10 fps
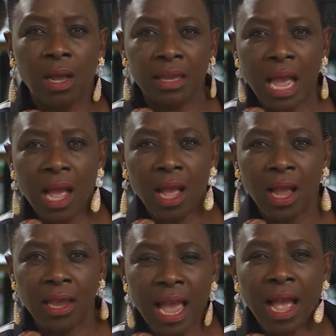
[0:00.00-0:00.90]

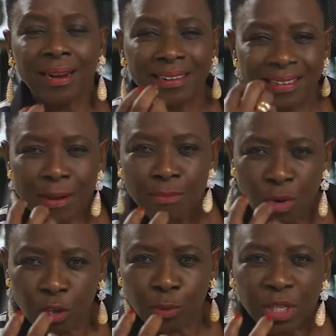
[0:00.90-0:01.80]
Yeah. There
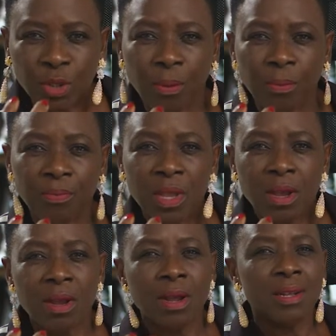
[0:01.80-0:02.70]
must be some
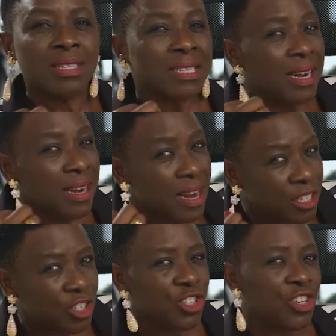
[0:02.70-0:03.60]

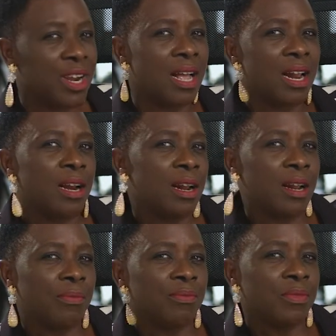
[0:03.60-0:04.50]
celestial
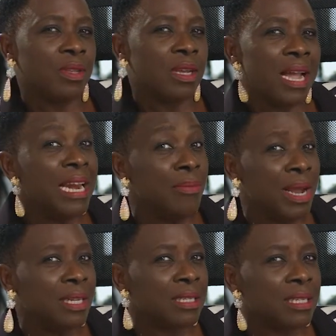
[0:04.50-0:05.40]

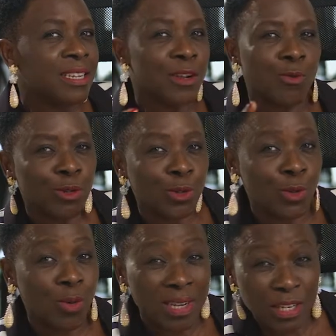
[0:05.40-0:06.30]
element in what you
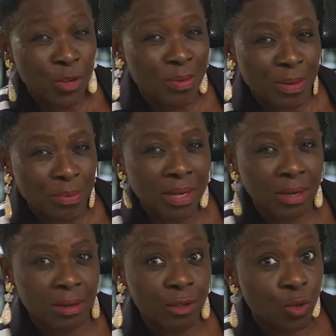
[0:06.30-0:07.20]
do as a human being.
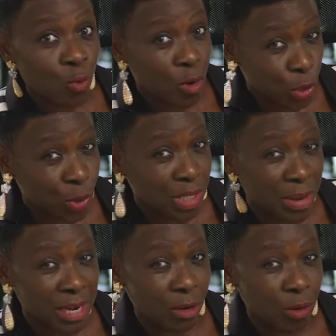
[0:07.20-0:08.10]
So what do you
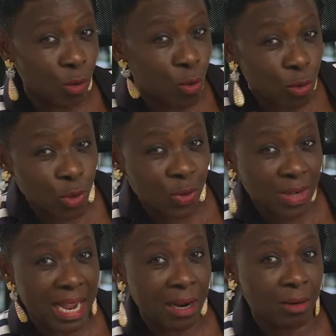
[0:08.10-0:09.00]
depend on? Who do you
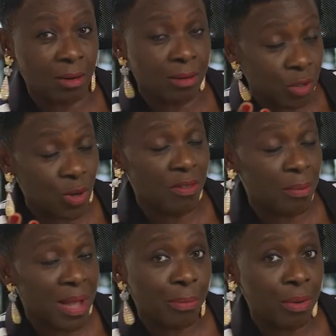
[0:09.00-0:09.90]
rely on? Do you have a
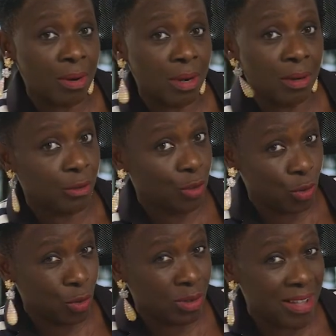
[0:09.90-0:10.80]
backbone? If you
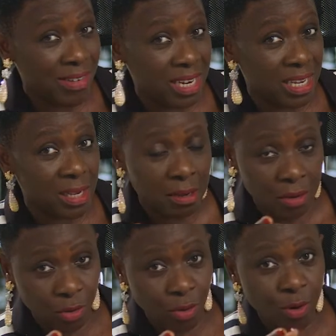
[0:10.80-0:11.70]
don't have any,
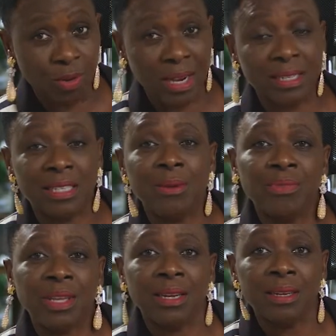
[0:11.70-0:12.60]
you got to get
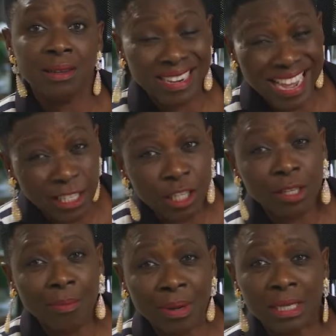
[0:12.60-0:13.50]
something. Get
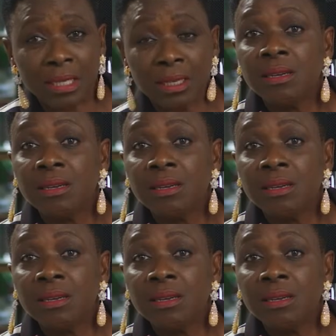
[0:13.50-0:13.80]
somebody.